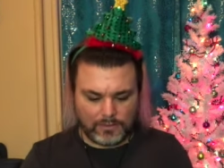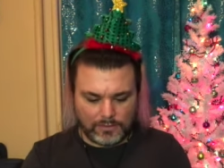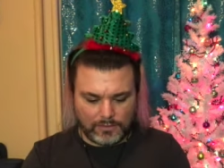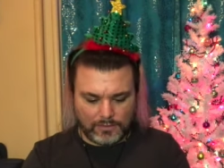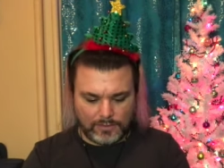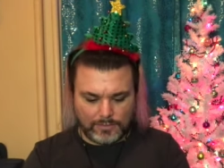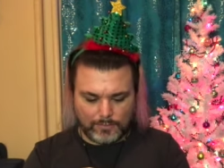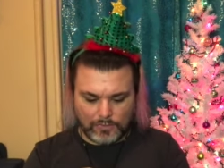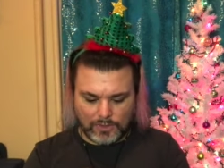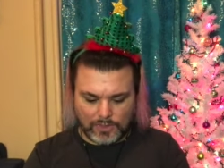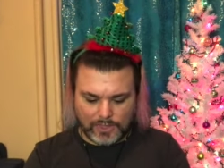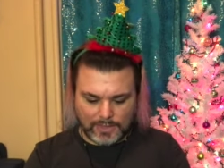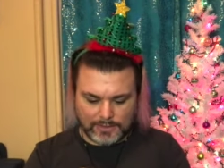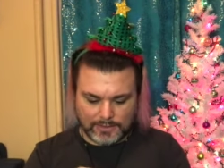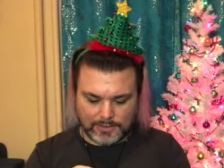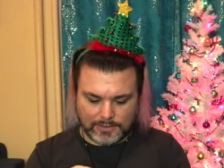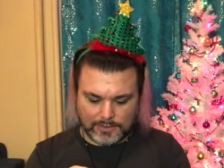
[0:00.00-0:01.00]
lip
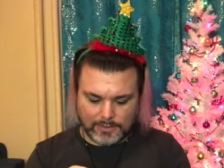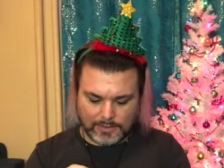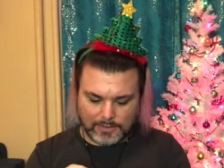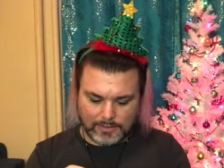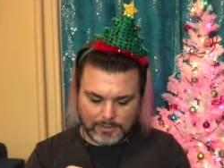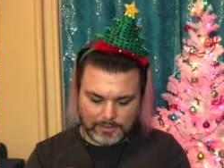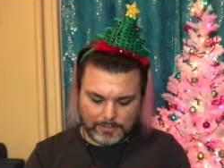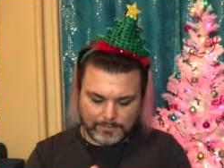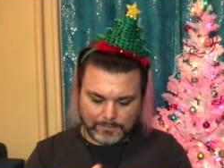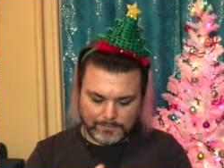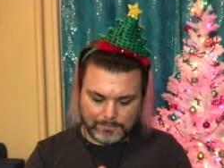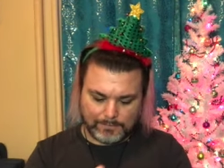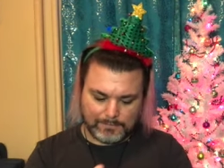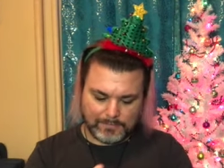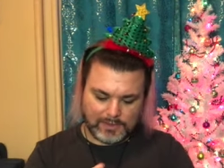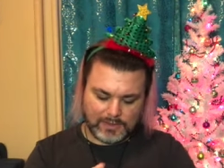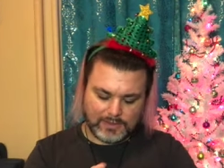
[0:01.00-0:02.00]
gloss. Um,
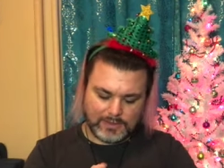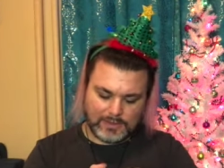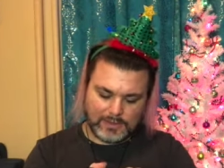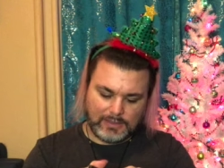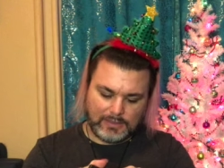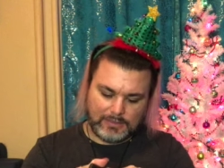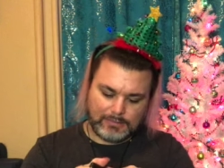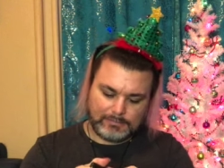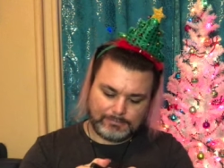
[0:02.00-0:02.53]
let's see.